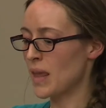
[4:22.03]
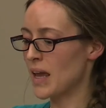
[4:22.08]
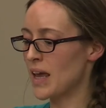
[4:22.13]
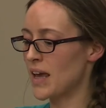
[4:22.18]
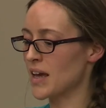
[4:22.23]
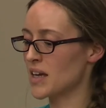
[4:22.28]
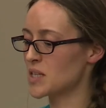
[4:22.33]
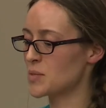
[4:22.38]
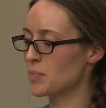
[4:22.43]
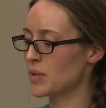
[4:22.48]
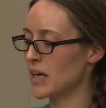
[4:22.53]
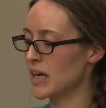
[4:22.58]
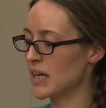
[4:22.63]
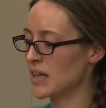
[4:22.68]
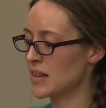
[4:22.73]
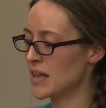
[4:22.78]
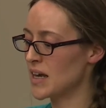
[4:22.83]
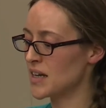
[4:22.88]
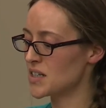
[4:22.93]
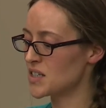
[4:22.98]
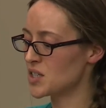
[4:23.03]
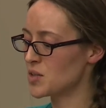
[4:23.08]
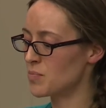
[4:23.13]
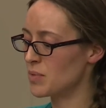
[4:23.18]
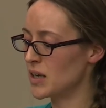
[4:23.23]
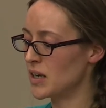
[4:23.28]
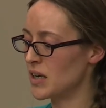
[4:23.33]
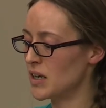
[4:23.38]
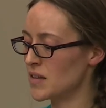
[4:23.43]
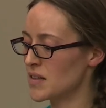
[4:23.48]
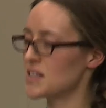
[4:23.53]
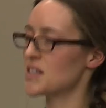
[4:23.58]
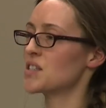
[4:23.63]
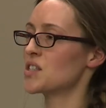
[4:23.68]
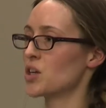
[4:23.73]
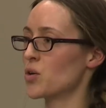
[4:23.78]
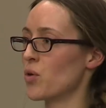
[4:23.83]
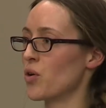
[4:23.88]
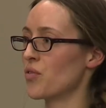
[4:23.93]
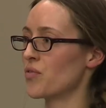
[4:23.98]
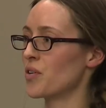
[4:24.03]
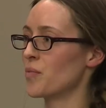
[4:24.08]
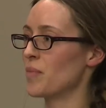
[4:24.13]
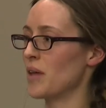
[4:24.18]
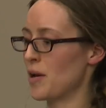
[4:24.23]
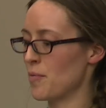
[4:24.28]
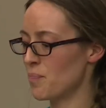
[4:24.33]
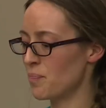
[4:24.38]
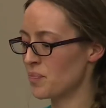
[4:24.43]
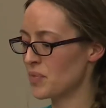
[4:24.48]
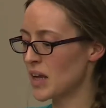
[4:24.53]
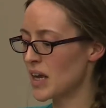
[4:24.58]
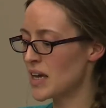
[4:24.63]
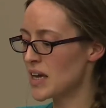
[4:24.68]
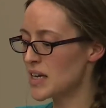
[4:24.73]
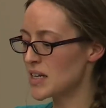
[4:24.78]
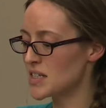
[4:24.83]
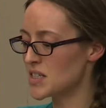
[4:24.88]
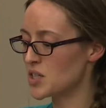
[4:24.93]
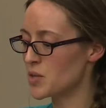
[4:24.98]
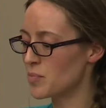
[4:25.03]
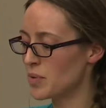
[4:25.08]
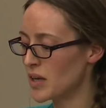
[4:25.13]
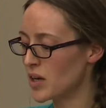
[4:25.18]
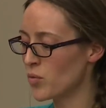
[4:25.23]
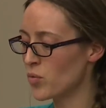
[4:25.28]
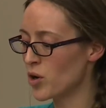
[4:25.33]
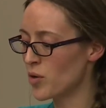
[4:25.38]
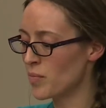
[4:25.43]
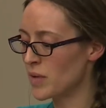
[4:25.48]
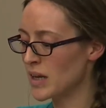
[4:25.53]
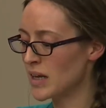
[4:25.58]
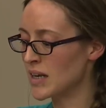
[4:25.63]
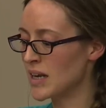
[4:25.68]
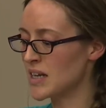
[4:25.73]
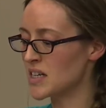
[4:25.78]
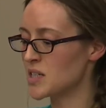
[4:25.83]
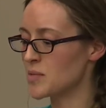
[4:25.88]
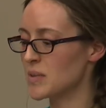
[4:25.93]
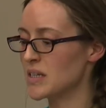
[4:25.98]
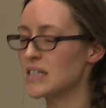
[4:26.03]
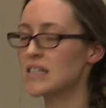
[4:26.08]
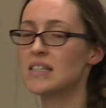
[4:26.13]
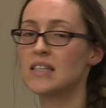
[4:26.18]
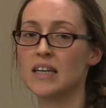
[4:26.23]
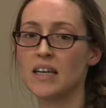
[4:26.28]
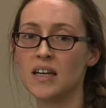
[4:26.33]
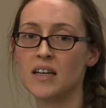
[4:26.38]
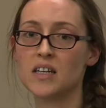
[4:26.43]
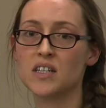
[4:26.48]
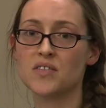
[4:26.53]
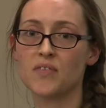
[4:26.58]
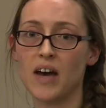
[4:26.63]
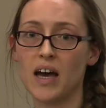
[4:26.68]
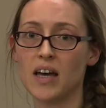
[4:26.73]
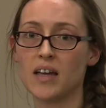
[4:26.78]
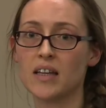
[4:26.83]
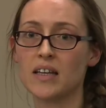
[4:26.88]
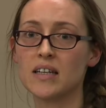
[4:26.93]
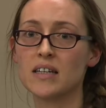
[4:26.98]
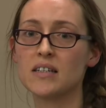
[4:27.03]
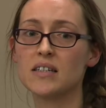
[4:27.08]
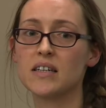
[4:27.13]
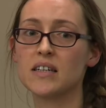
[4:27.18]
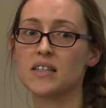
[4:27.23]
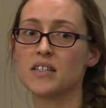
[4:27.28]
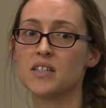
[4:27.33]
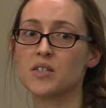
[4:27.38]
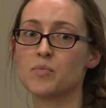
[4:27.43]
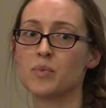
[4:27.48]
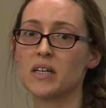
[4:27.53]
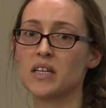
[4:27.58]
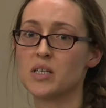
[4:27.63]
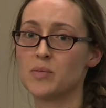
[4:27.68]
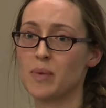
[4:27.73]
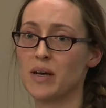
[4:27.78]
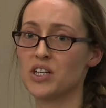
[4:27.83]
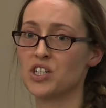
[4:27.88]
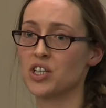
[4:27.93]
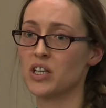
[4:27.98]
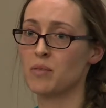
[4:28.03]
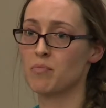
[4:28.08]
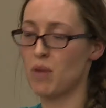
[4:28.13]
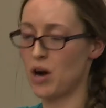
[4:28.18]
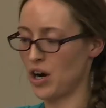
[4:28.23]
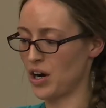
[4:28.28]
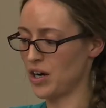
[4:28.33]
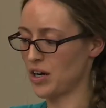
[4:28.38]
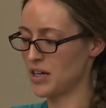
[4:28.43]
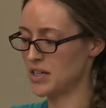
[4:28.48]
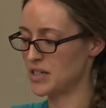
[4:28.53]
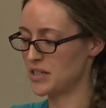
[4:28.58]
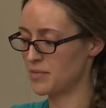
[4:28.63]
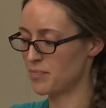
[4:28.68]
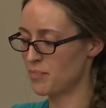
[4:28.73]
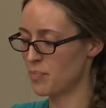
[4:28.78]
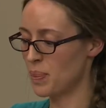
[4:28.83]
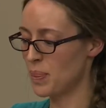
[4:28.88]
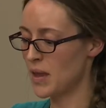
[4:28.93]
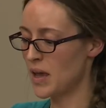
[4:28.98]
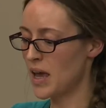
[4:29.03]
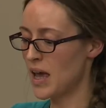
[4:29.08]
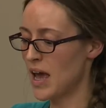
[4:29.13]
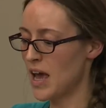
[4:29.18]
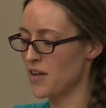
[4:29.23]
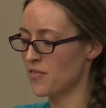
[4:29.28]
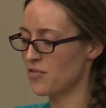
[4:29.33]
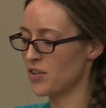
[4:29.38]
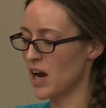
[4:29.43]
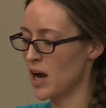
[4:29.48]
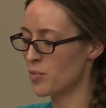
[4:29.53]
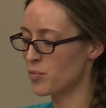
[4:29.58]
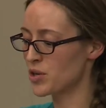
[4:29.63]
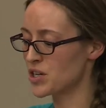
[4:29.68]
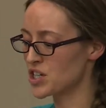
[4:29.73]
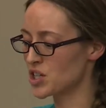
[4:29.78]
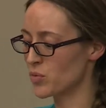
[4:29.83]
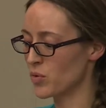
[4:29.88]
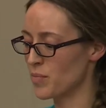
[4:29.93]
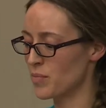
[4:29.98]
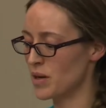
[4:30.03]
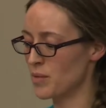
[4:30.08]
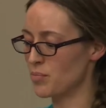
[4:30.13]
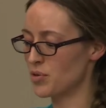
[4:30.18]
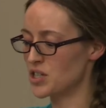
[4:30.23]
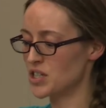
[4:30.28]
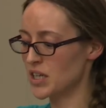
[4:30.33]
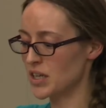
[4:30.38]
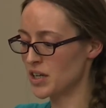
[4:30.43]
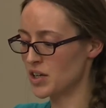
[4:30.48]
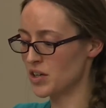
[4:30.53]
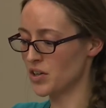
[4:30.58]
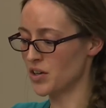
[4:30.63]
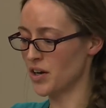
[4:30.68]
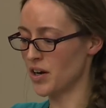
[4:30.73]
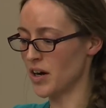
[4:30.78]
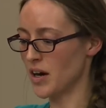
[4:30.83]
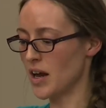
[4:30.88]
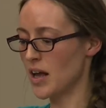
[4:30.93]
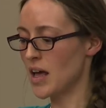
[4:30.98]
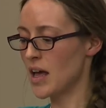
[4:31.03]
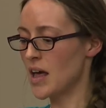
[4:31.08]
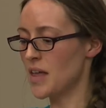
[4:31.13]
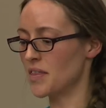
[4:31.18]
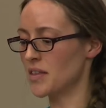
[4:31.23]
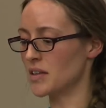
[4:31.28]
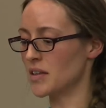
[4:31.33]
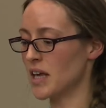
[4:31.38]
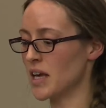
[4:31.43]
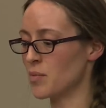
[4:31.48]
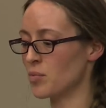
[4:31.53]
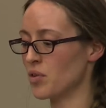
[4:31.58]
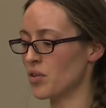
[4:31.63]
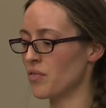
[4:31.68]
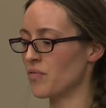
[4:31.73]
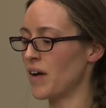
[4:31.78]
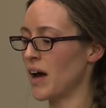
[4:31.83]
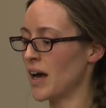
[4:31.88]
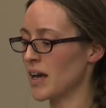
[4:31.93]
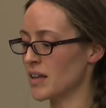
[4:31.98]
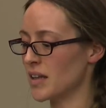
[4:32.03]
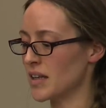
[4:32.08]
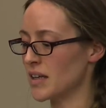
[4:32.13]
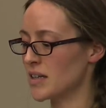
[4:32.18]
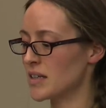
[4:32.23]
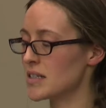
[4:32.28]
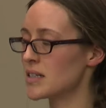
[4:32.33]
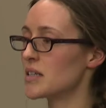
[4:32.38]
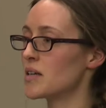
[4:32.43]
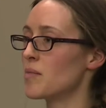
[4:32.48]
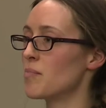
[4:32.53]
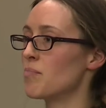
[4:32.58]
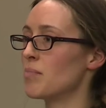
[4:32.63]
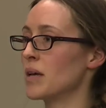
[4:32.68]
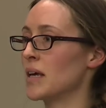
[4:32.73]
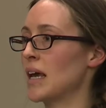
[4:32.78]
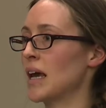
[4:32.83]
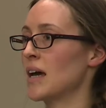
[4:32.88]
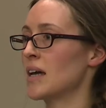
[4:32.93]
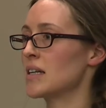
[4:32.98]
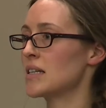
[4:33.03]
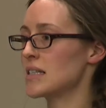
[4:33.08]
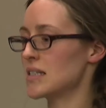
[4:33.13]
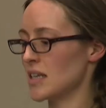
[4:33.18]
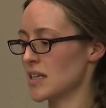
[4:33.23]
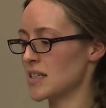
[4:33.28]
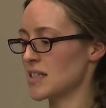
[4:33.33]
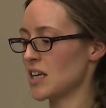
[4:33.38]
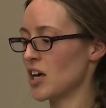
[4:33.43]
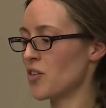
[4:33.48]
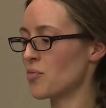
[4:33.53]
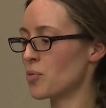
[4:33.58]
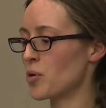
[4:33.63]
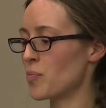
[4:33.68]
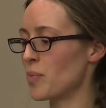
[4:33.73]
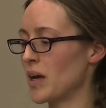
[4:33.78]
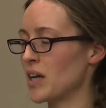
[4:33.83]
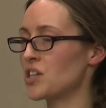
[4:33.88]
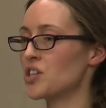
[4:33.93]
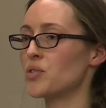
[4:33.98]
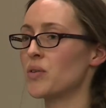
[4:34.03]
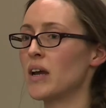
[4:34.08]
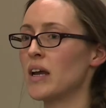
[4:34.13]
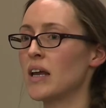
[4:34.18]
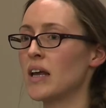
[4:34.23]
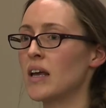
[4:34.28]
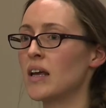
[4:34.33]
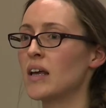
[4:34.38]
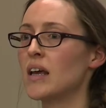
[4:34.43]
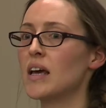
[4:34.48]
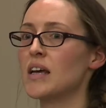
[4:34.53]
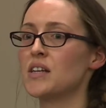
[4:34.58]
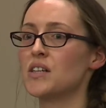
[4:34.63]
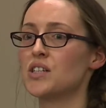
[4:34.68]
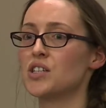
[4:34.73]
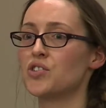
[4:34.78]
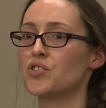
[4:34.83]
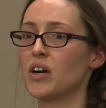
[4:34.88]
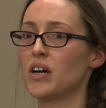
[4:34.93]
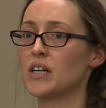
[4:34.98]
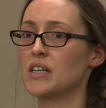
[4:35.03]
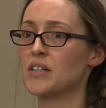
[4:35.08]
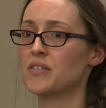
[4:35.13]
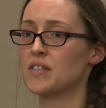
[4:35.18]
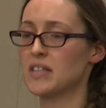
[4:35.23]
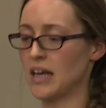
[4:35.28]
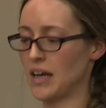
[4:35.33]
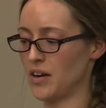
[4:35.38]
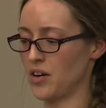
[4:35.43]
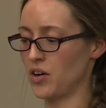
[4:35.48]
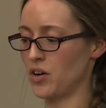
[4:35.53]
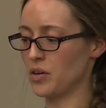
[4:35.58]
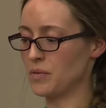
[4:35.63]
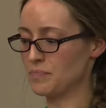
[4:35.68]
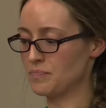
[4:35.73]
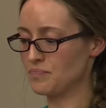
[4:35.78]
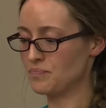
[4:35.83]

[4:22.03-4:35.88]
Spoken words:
explain that this is a quote from them, "To be a woman and to be seen as violent is to be especially marked. And for Aboriginal women in particular, the label violent begets a self-perpetuating and destructive cycle.